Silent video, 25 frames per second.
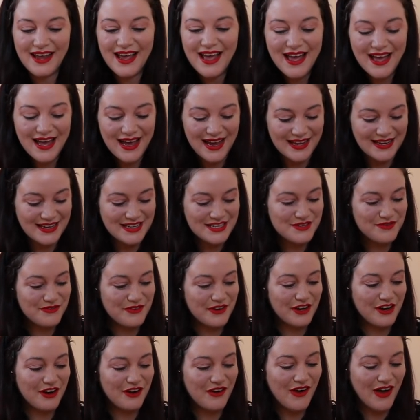I need to
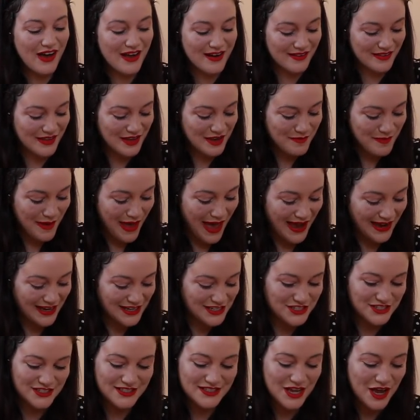figure out how to like
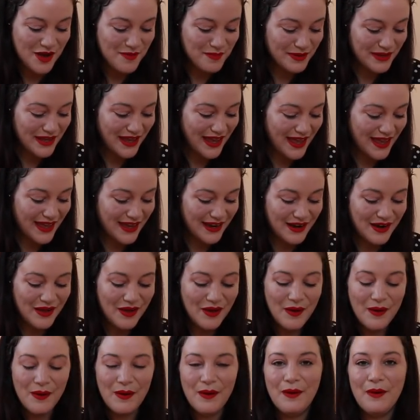package this up again.
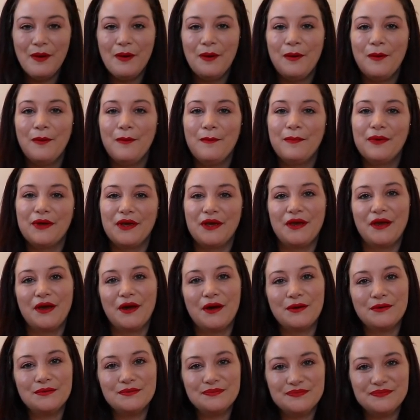But
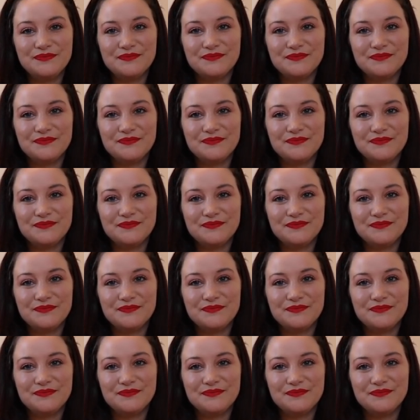yo,